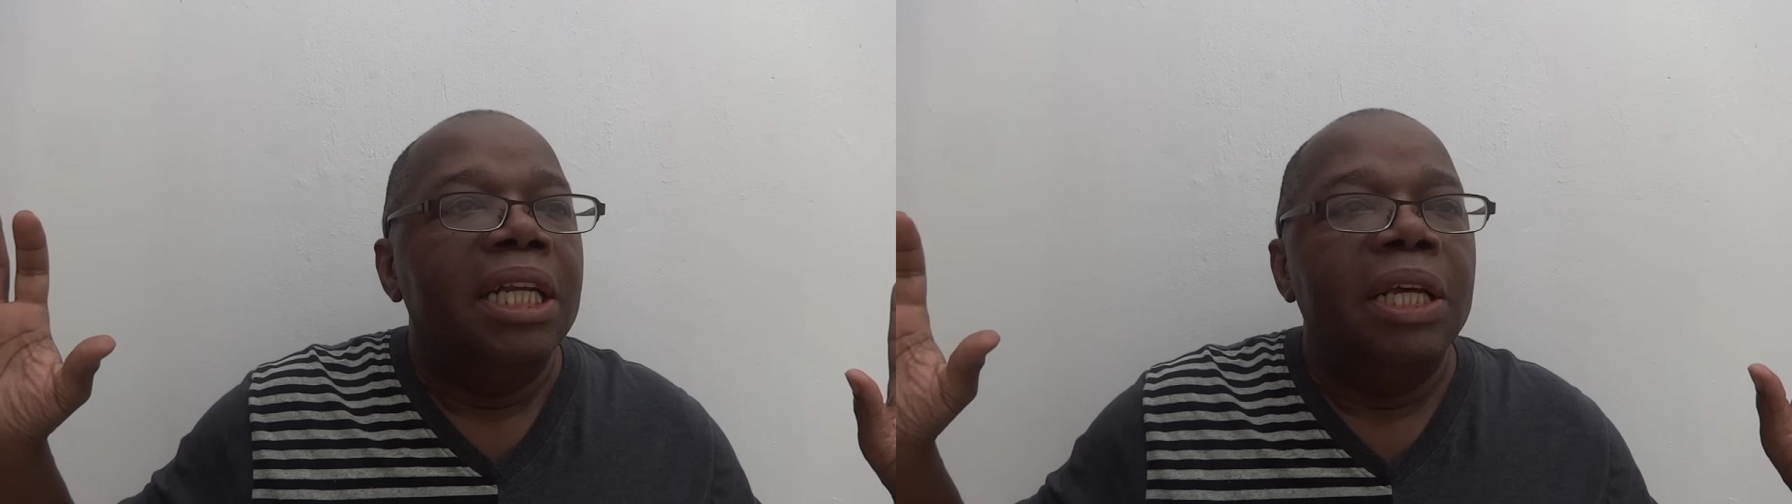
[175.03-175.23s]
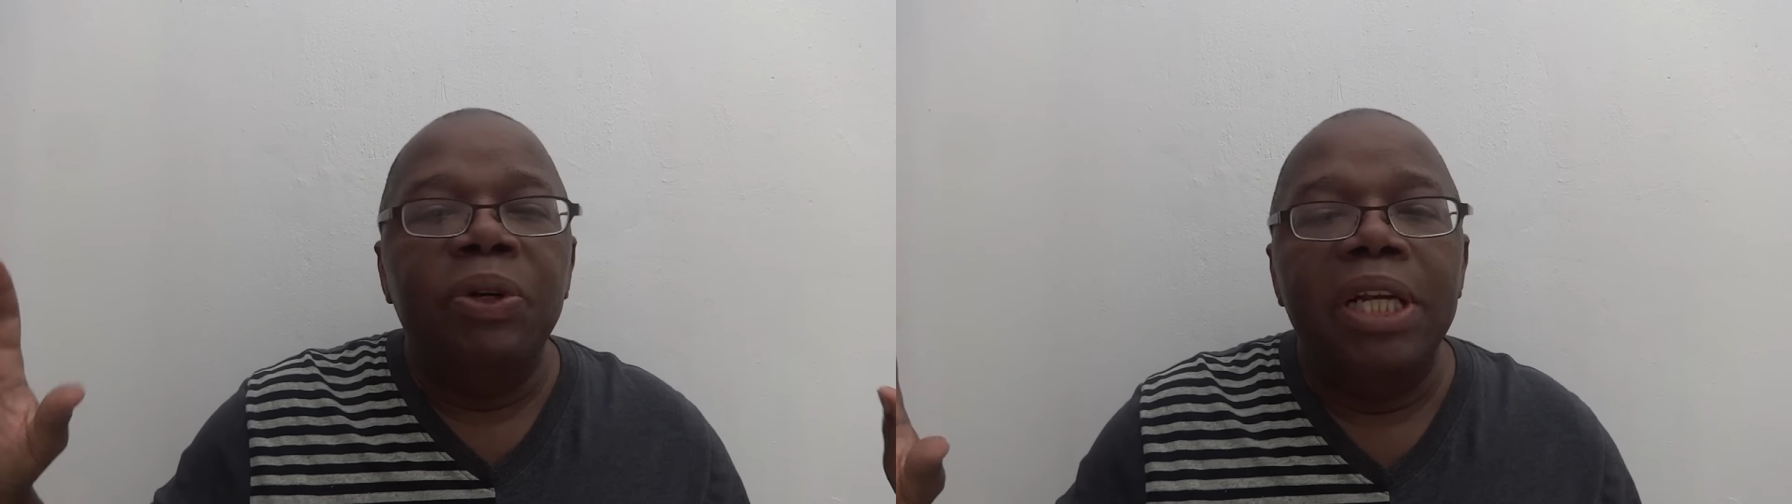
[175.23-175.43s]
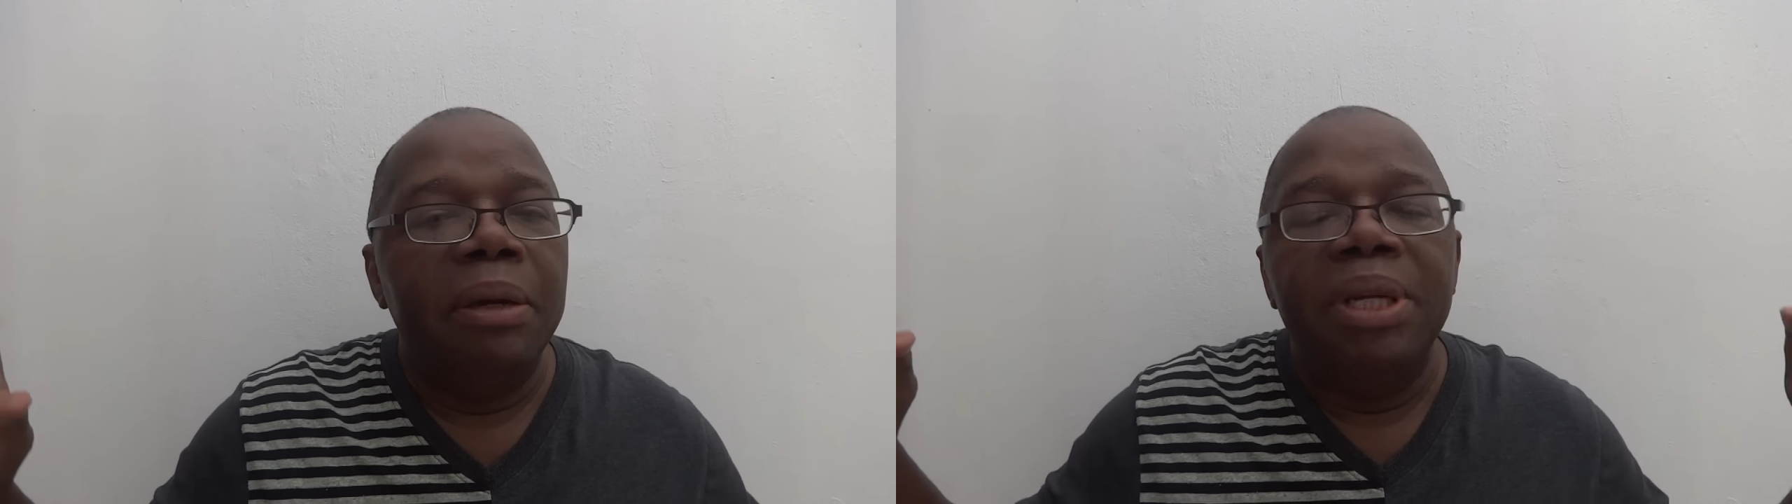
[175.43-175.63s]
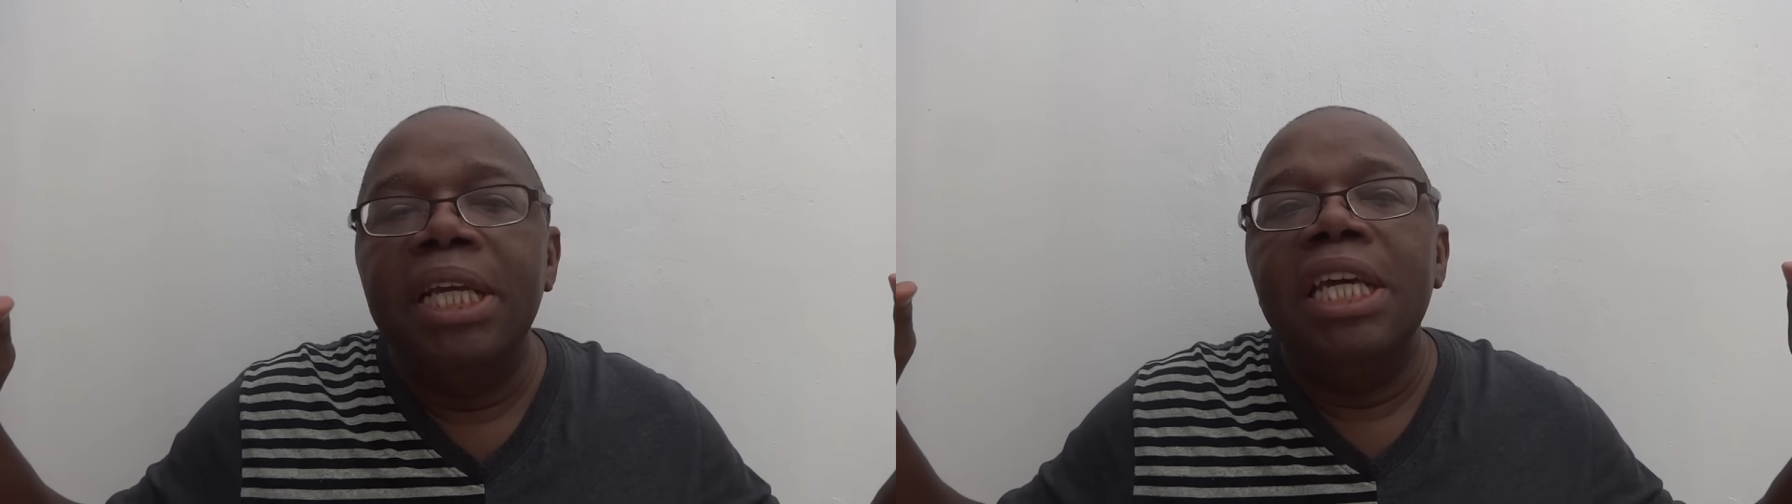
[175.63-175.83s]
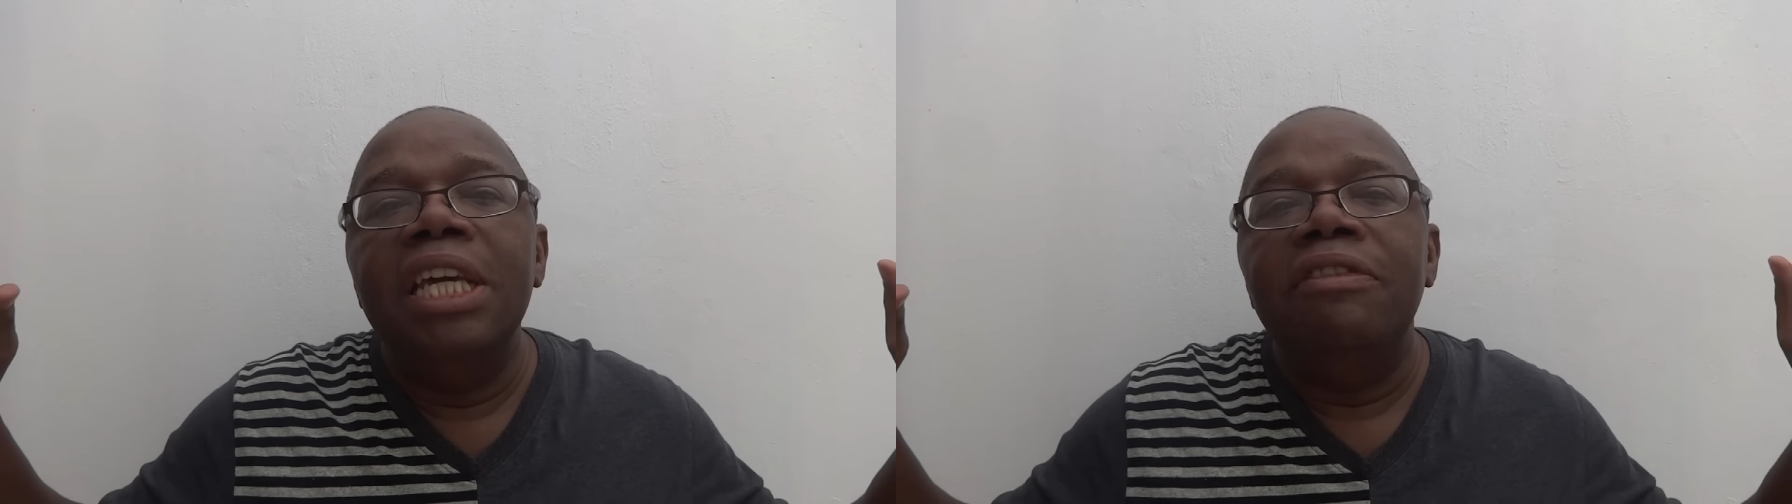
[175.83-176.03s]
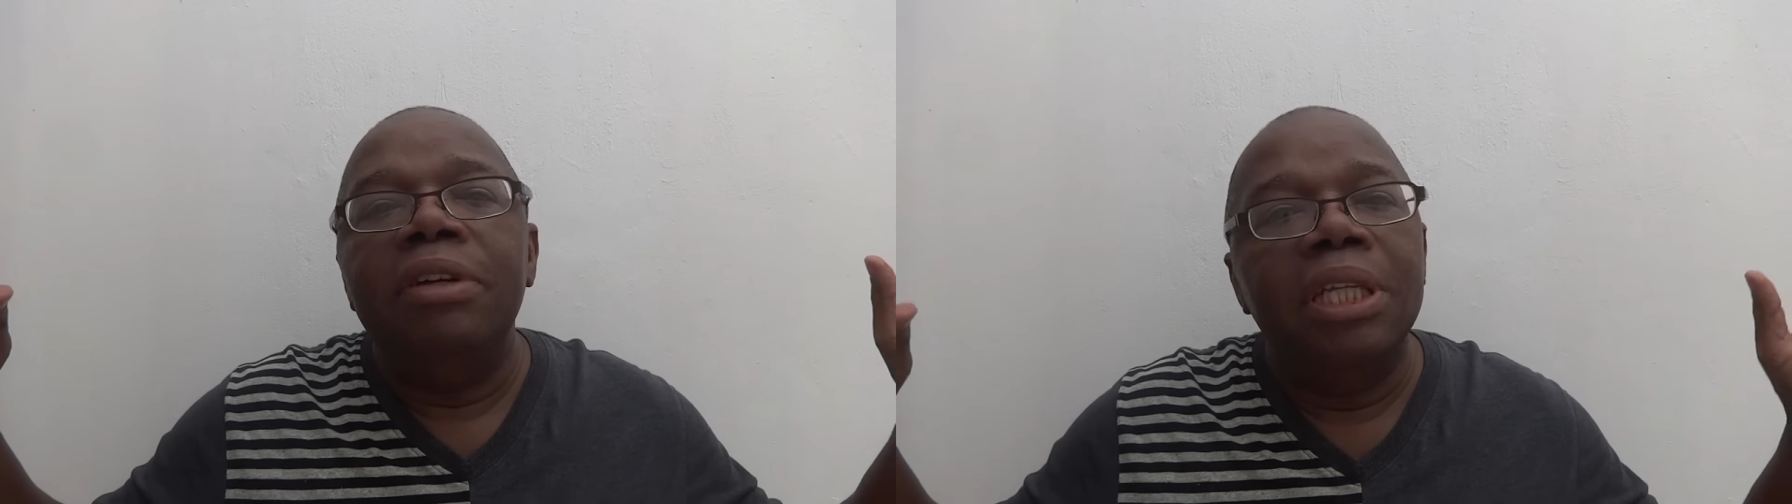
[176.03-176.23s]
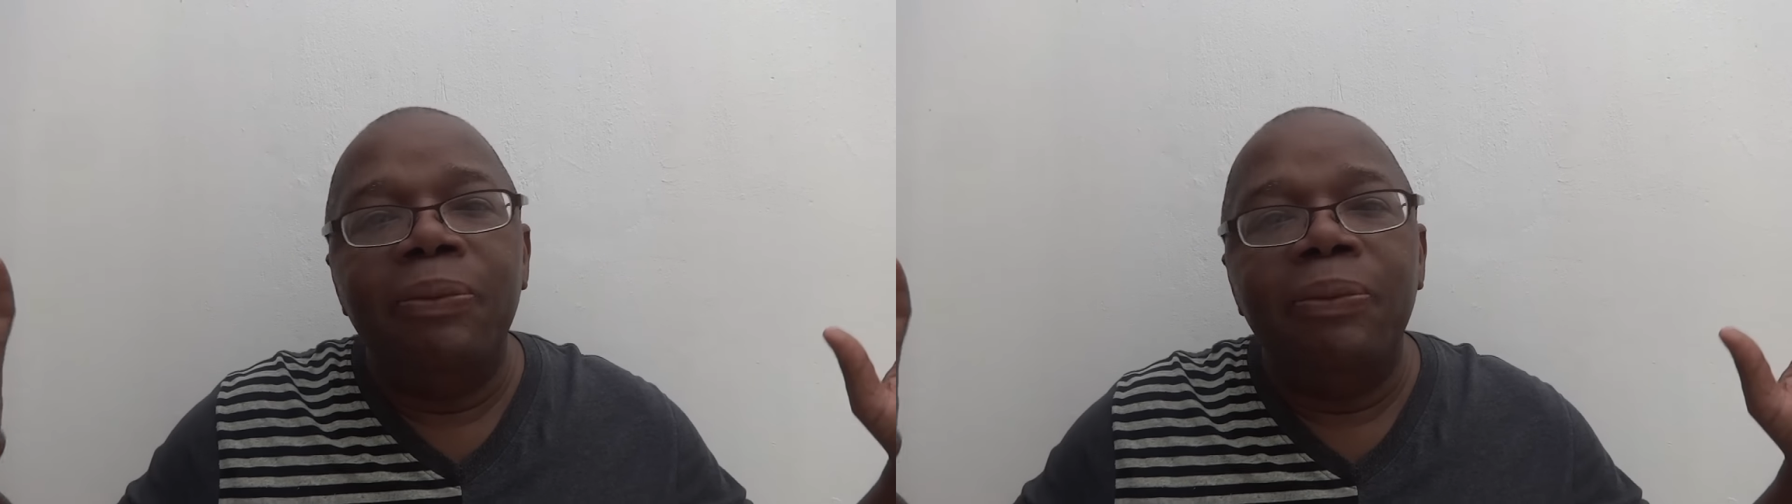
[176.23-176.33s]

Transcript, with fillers: they wouldn't let me leave,